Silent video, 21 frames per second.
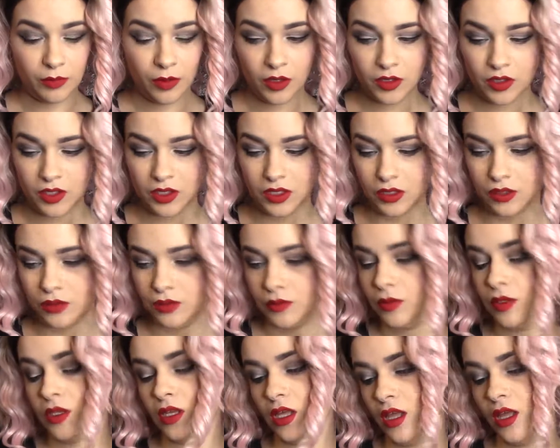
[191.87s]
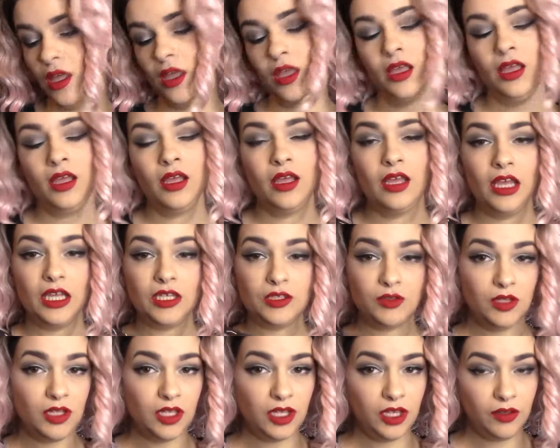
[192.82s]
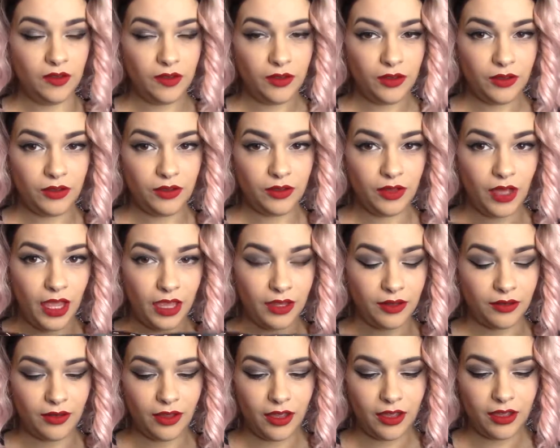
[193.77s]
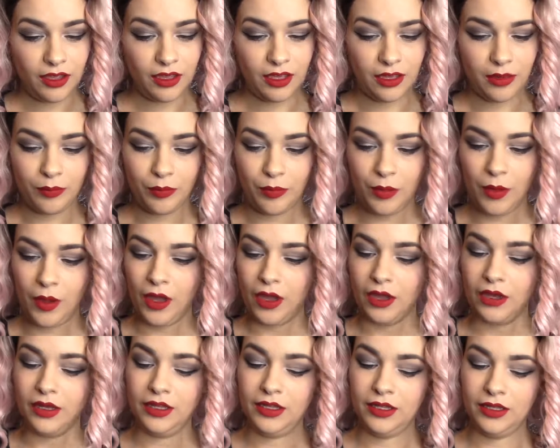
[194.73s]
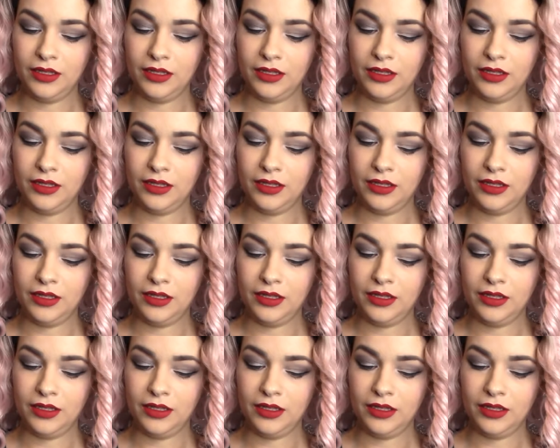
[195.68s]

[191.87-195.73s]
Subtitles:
So it's really cute though, I do like it, but